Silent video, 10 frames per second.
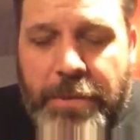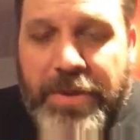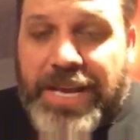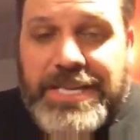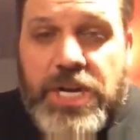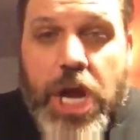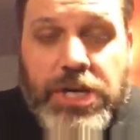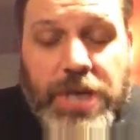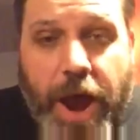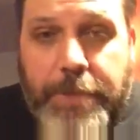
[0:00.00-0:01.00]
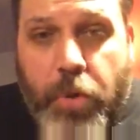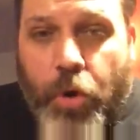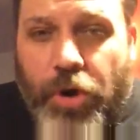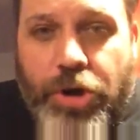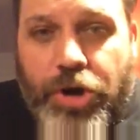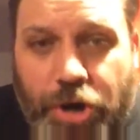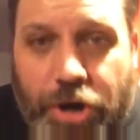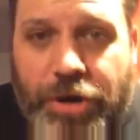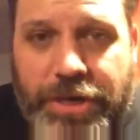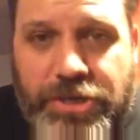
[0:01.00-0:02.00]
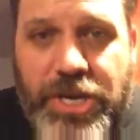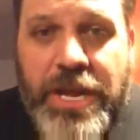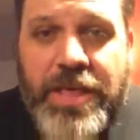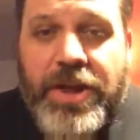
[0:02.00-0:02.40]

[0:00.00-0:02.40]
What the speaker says: Because they're not taught moral courage.